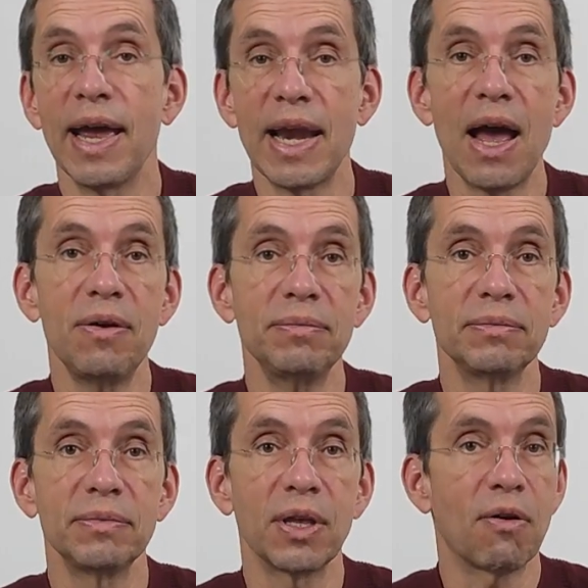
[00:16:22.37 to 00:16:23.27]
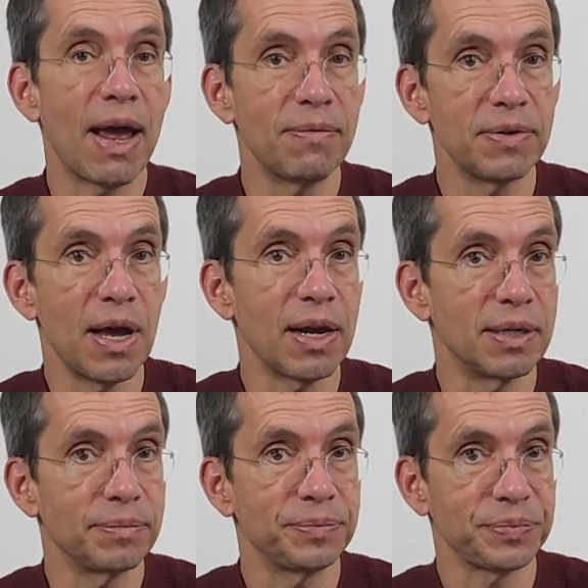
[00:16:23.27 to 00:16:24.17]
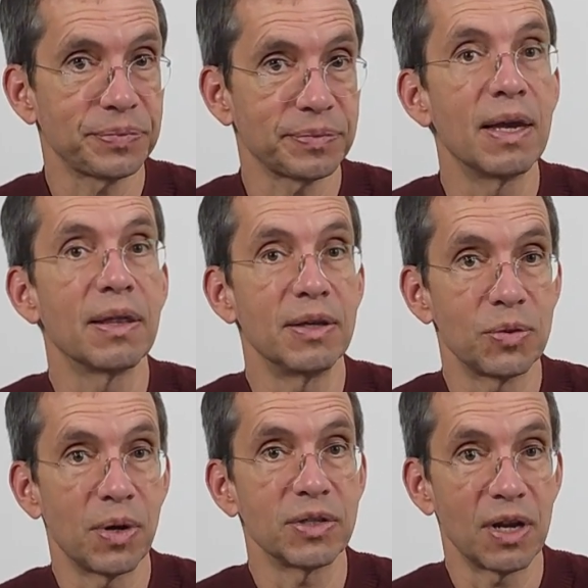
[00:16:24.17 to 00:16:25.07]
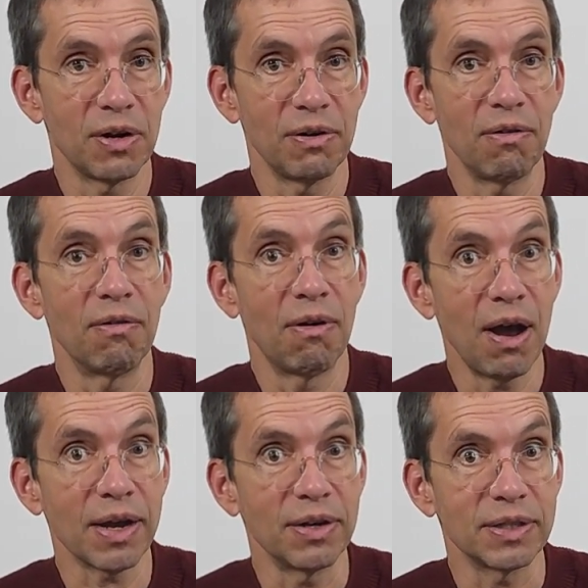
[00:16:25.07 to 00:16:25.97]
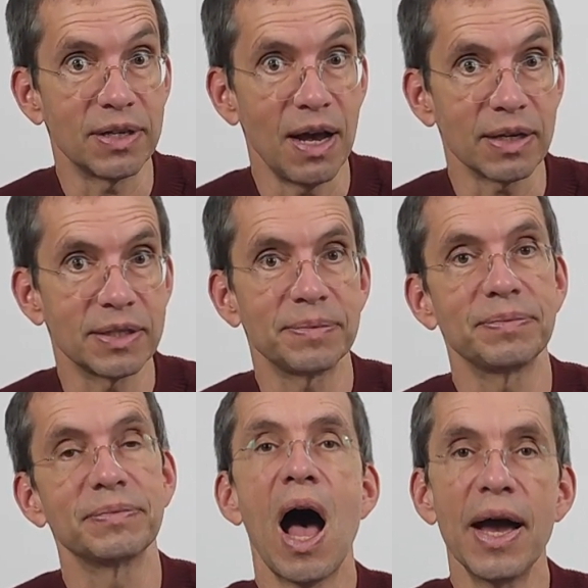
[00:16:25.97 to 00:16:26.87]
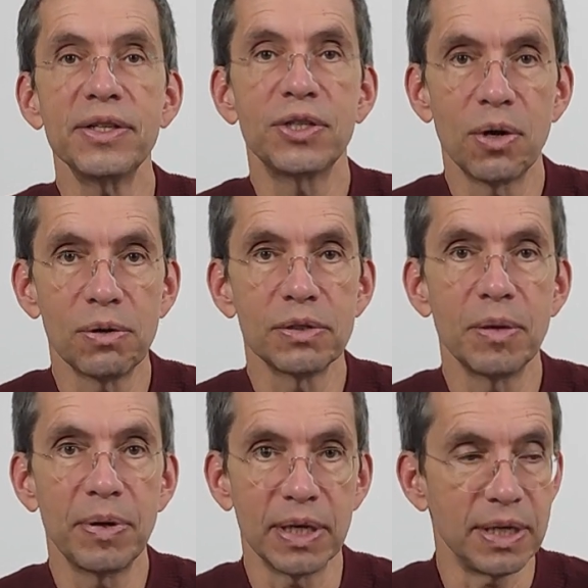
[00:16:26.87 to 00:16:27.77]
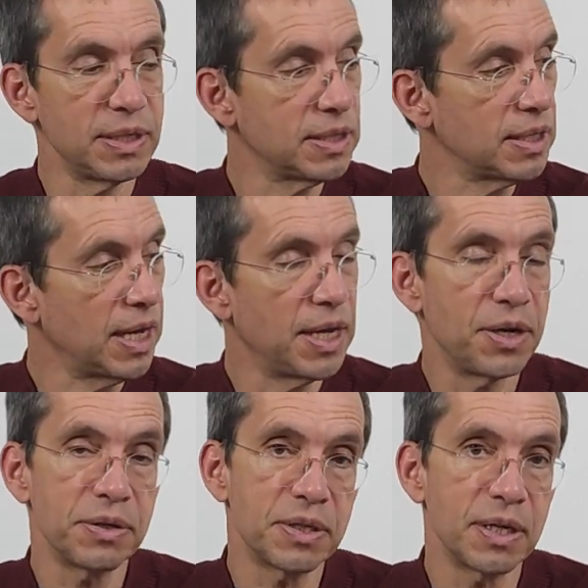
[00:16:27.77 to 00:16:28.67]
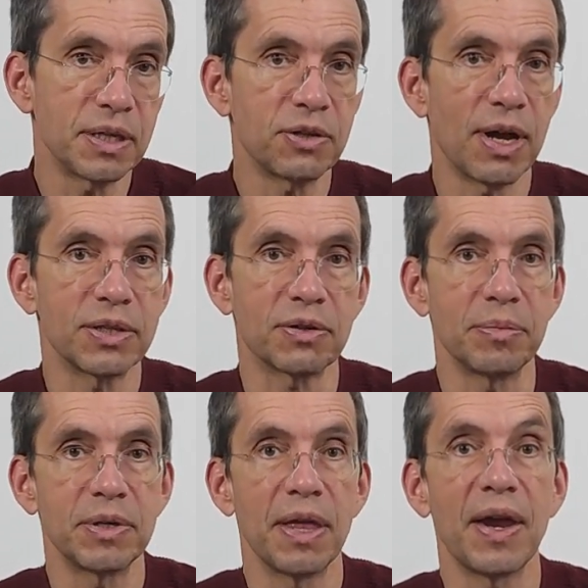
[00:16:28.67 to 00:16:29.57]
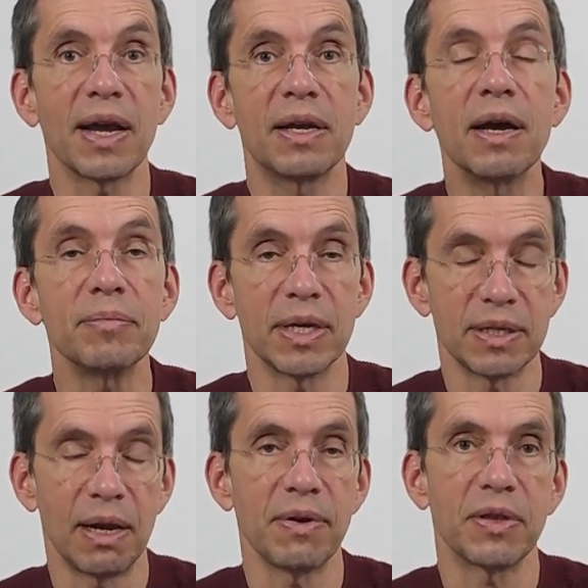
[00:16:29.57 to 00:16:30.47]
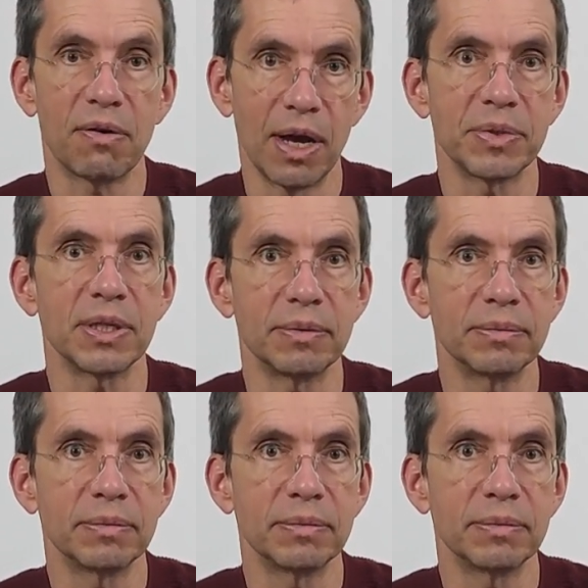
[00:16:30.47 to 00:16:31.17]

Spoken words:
And now, the grand finale. This one is going to rock your socks. I told the police, and here you see it in the transcript, that I cut myself at the crime scene.